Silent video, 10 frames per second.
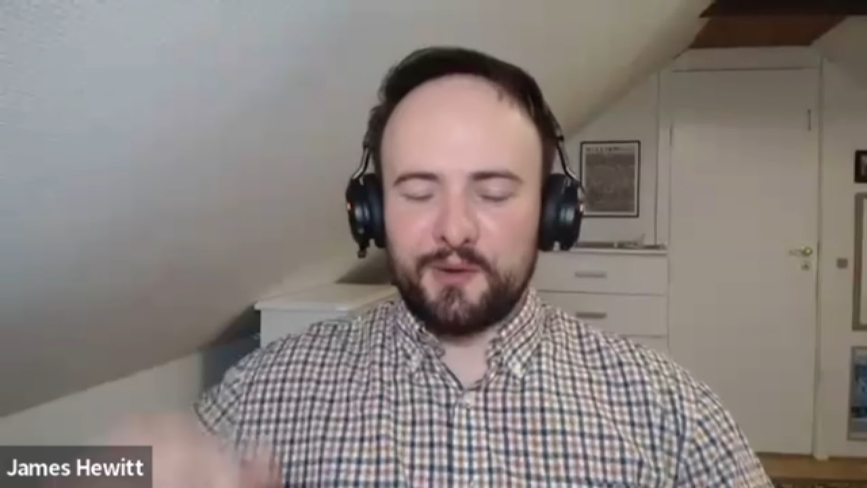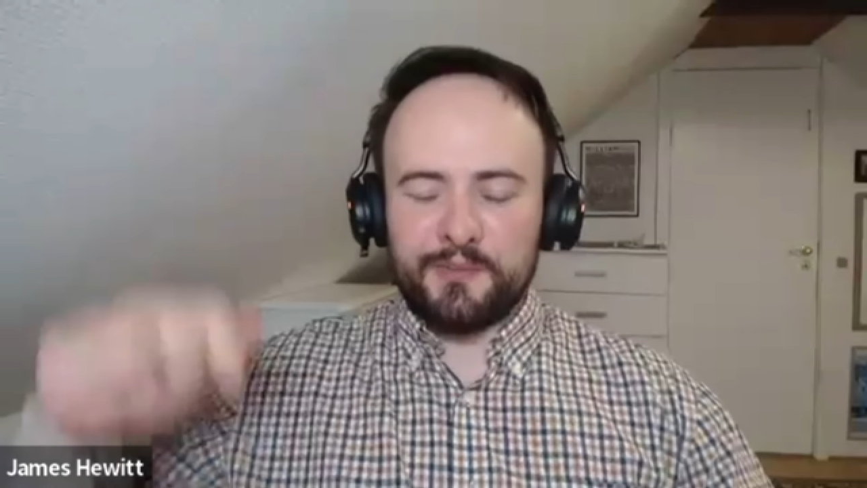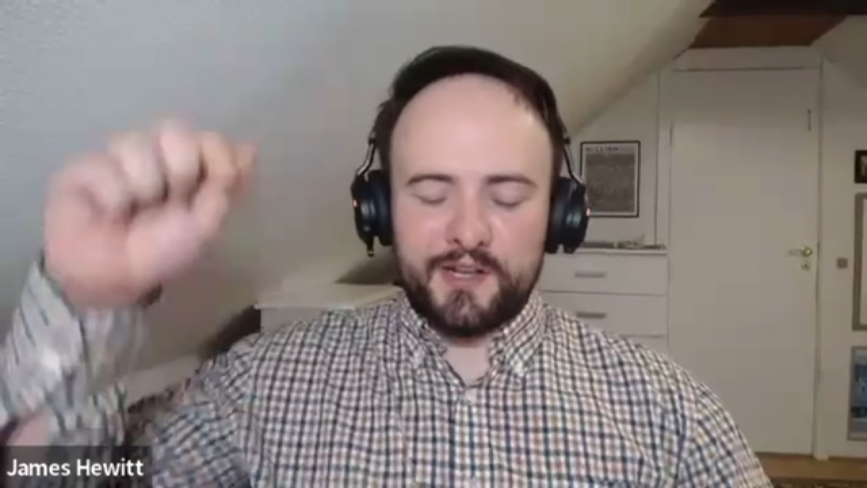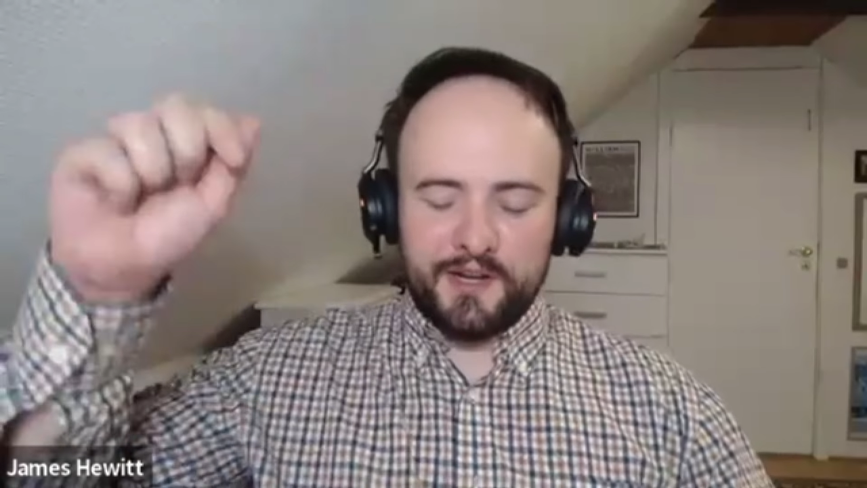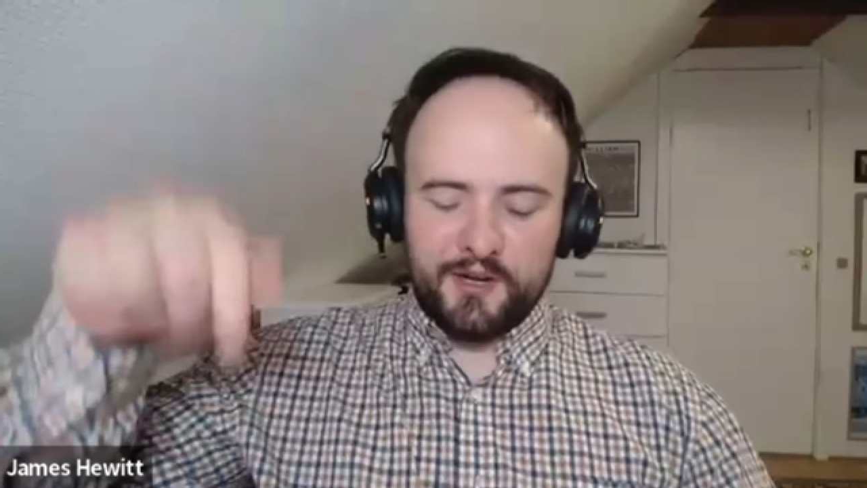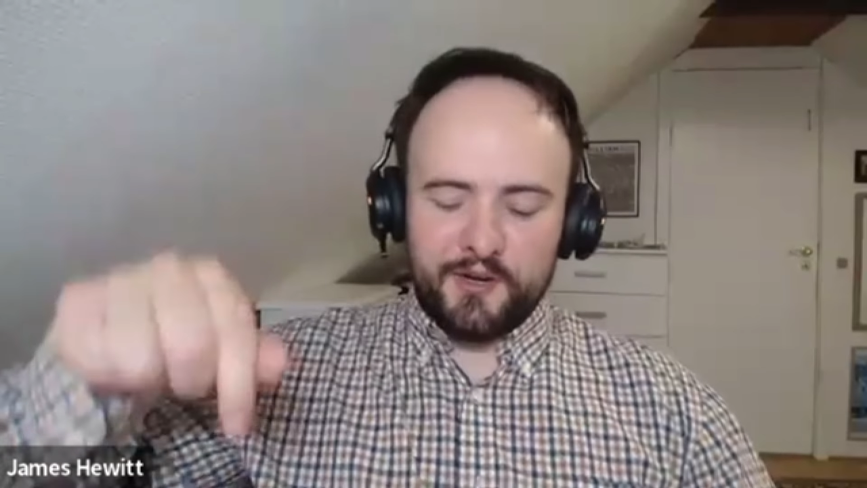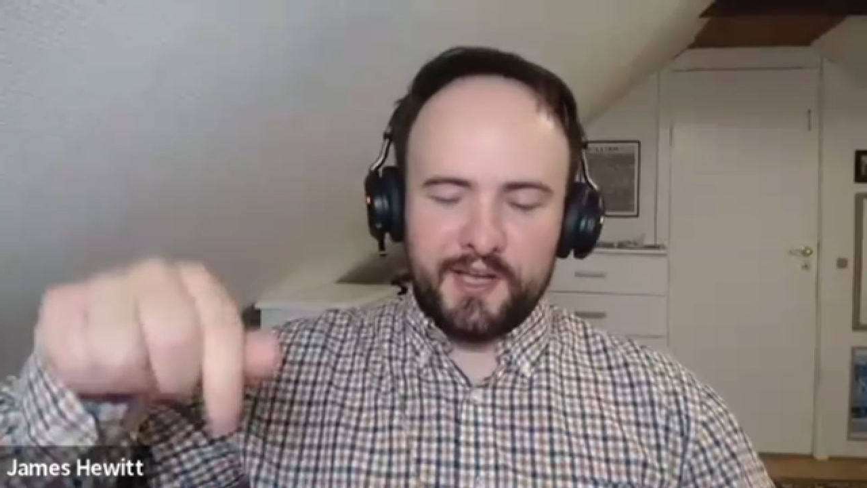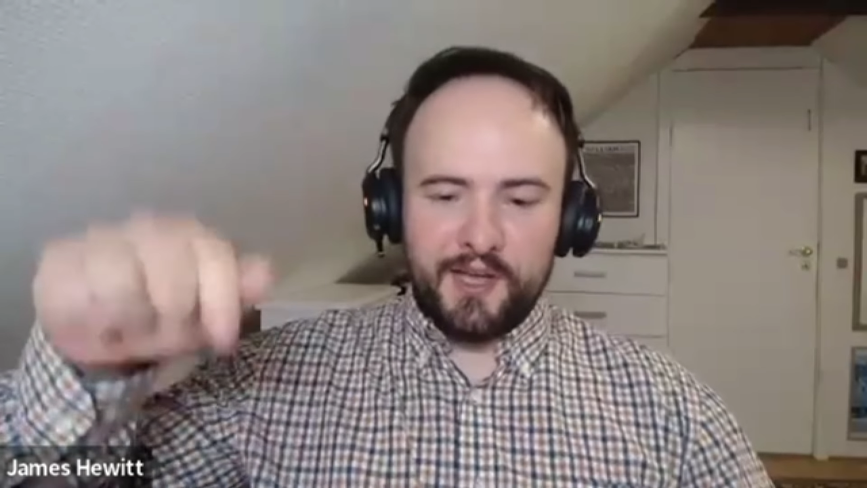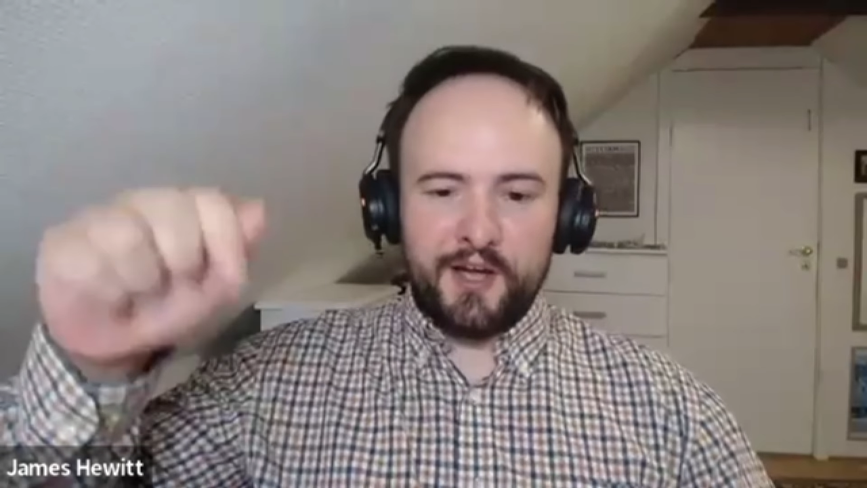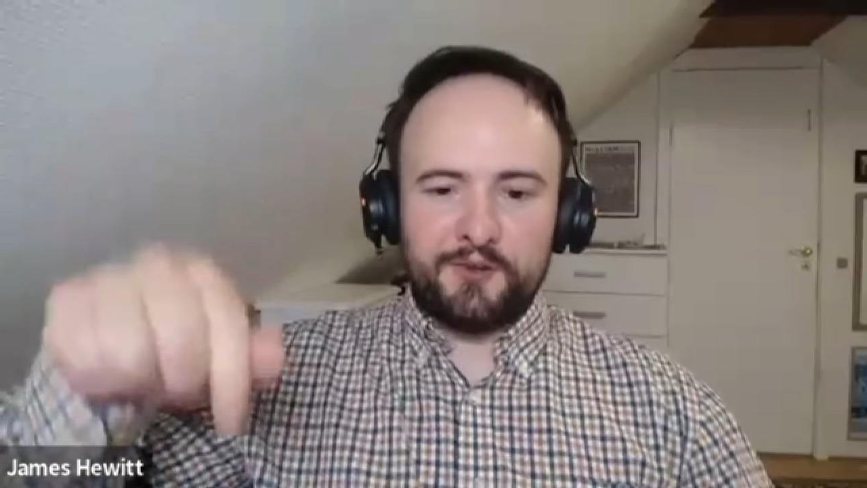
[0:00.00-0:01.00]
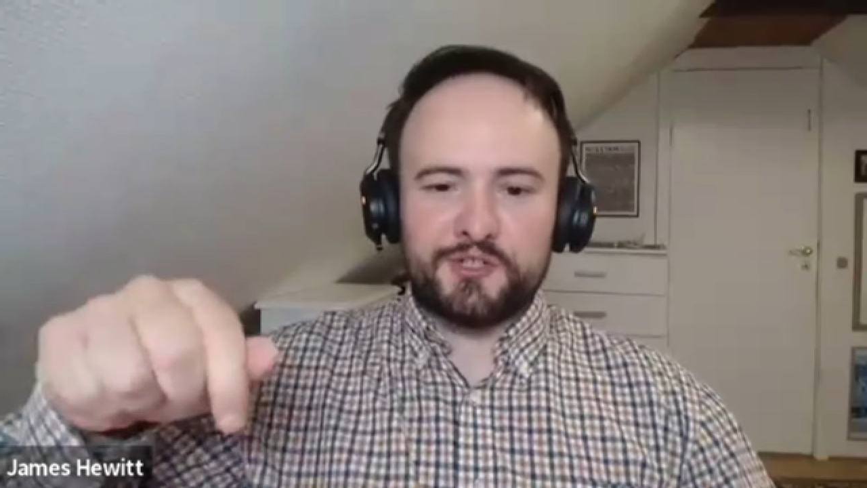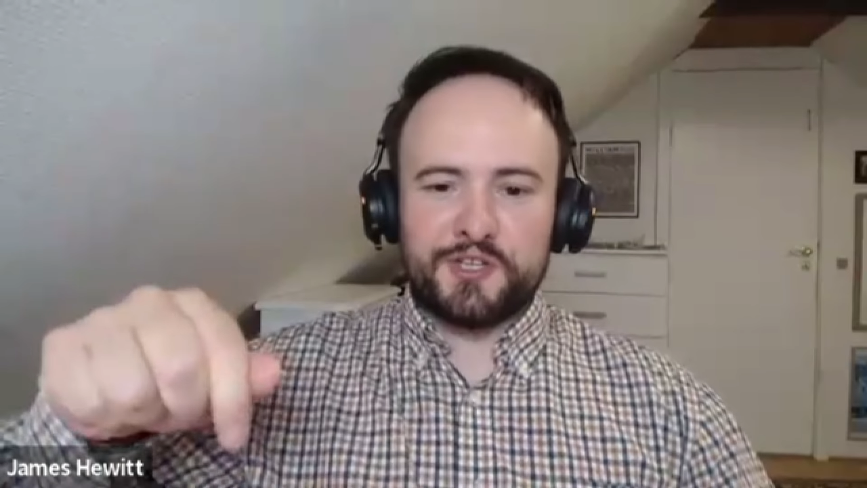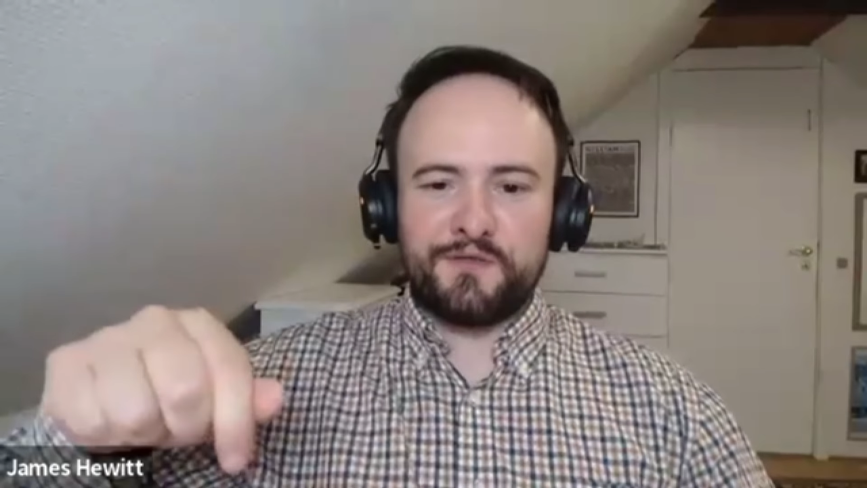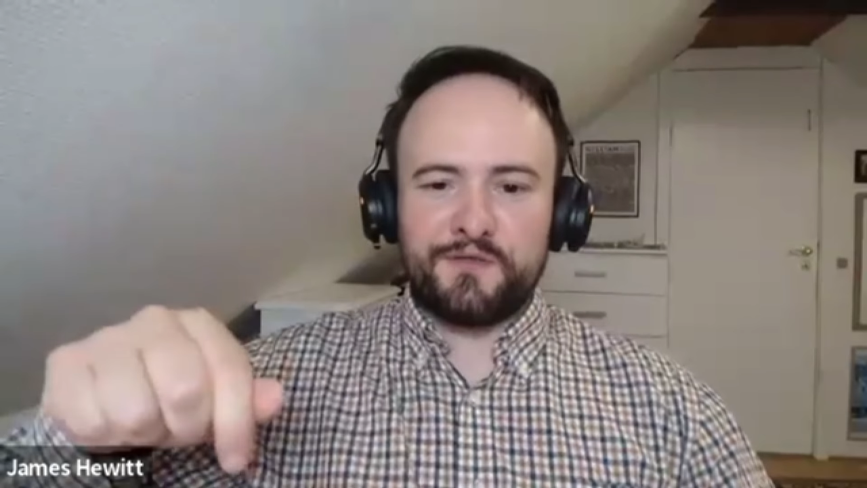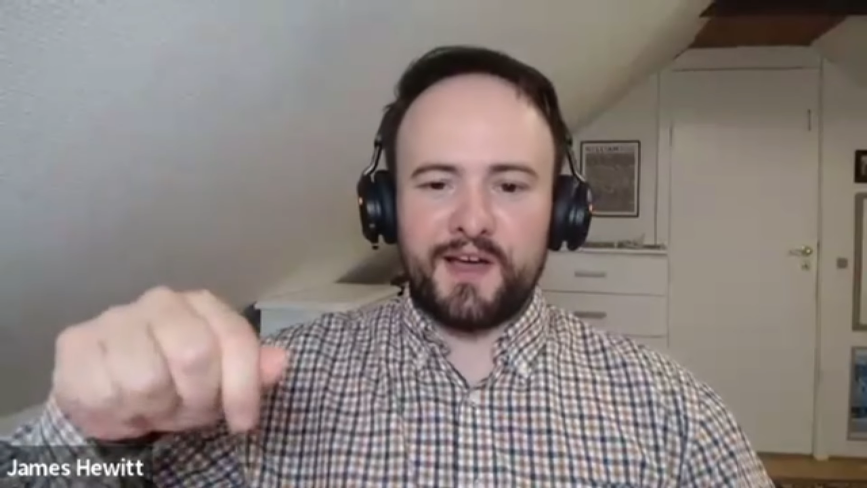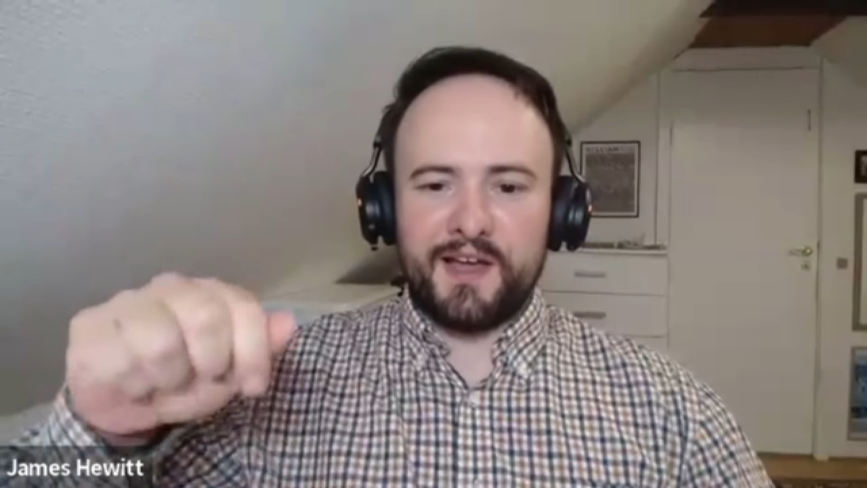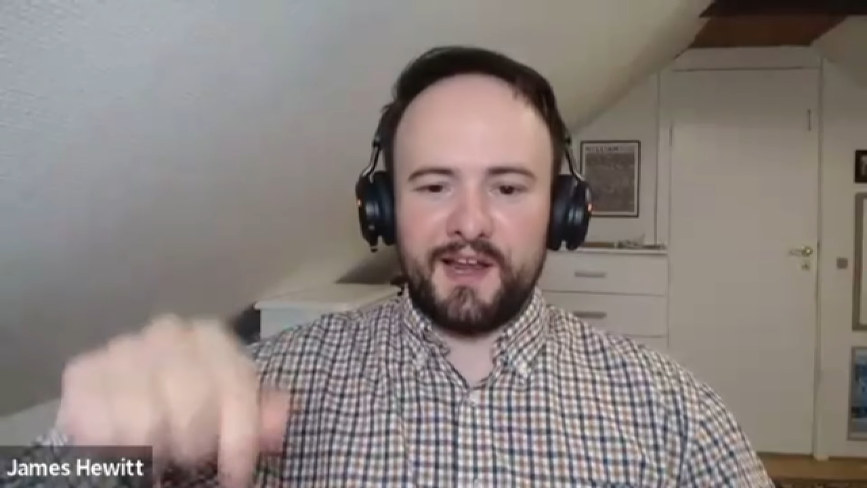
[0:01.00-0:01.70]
So I'm going to include a host of